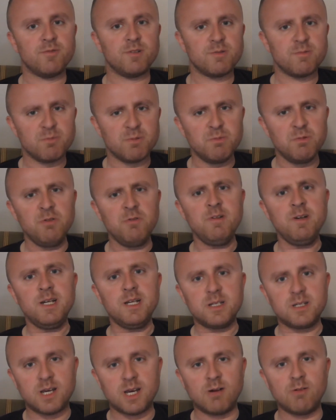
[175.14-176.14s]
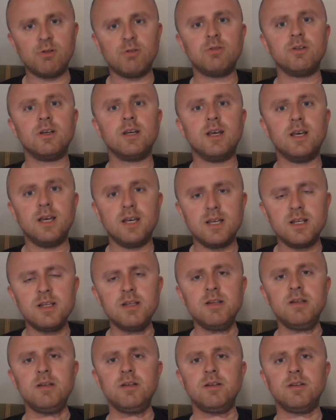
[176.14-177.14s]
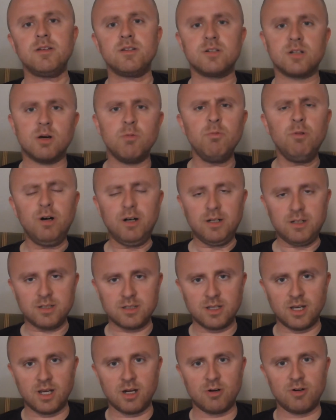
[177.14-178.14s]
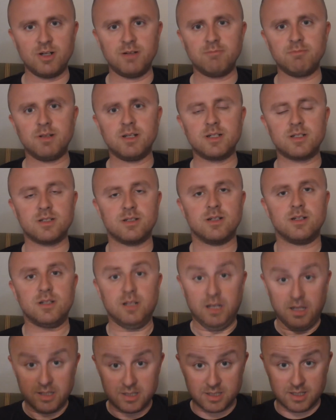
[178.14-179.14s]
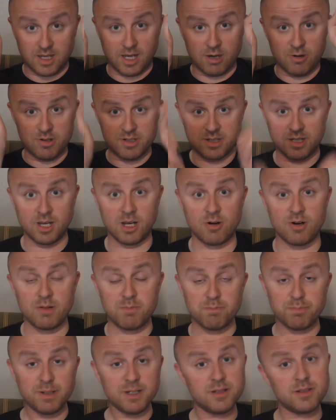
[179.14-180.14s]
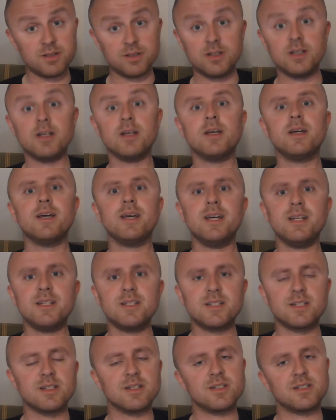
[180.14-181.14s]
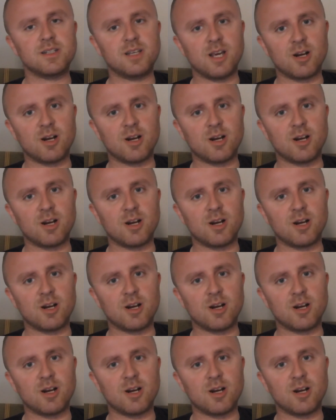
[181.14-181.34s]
movie in general is somewhat scary. It's not scary, but it's